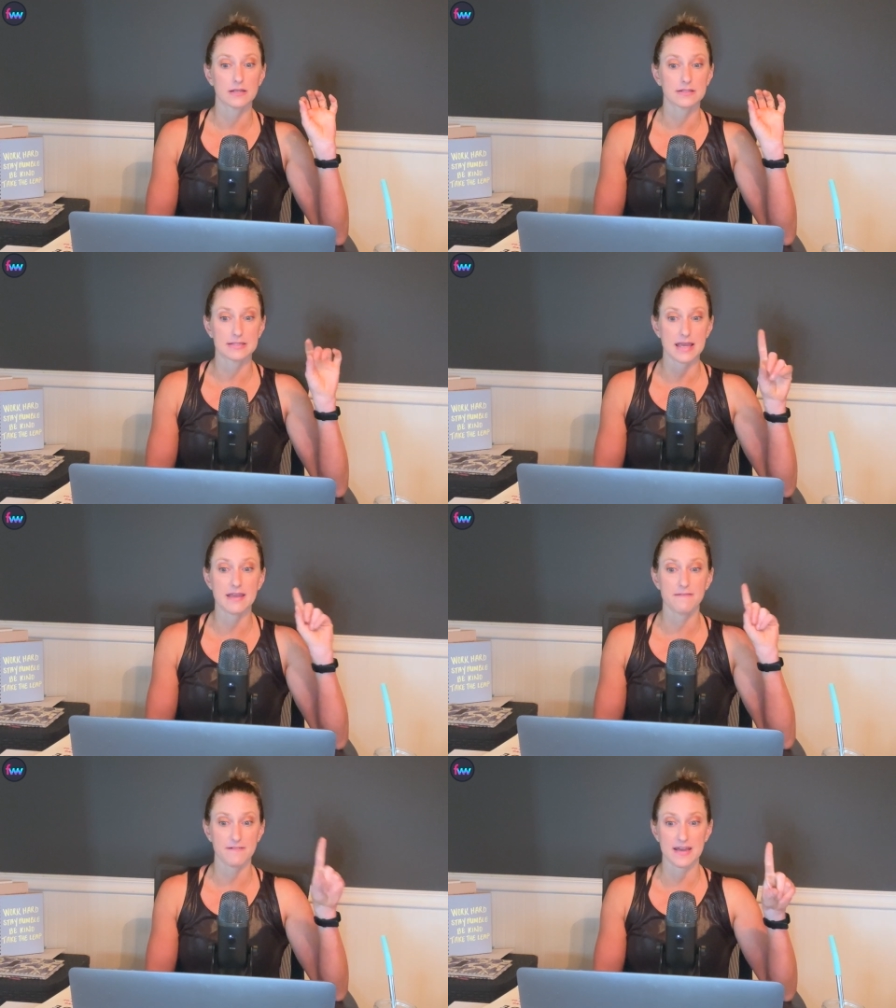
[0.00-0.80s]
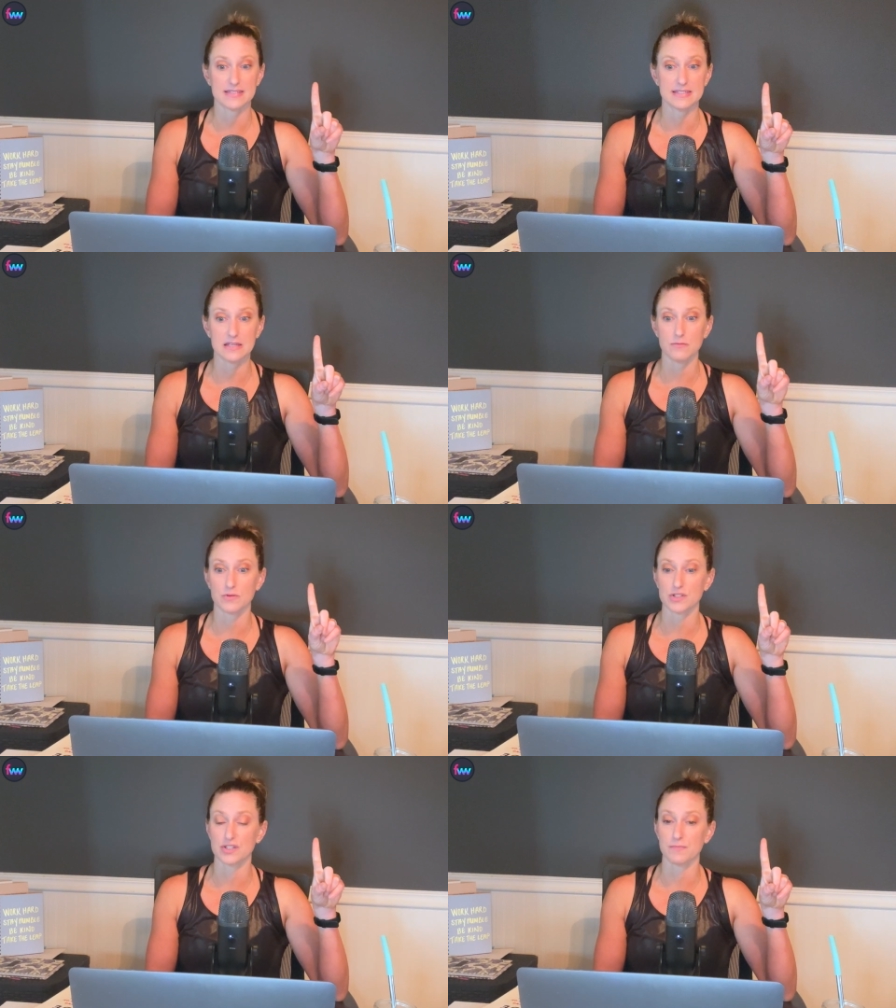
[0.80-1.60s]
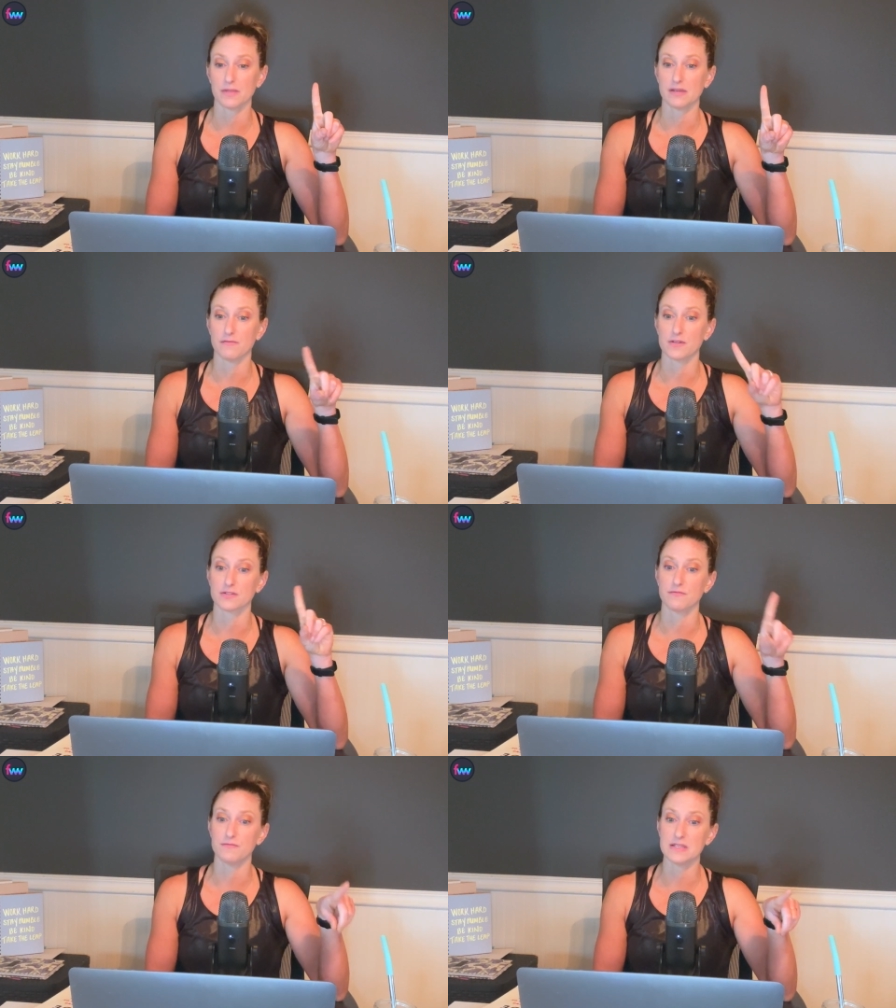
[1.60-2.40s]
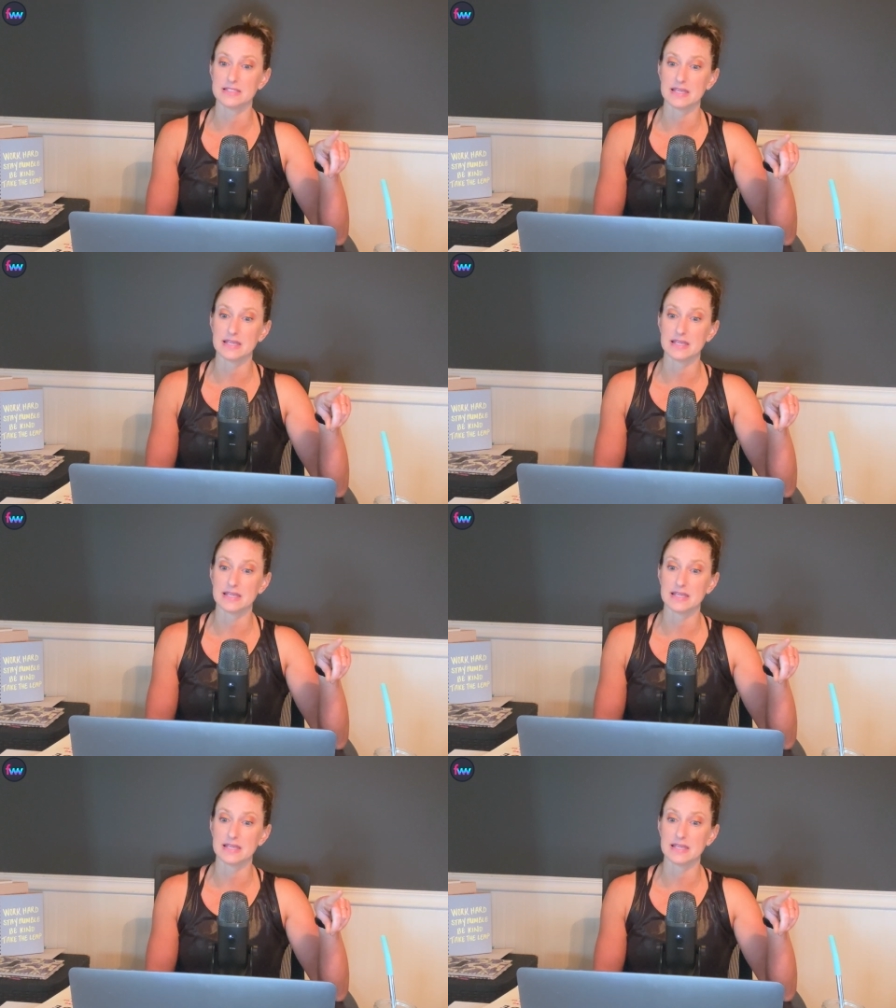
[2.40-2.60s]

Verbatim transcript: day fasting, which typically involves a feast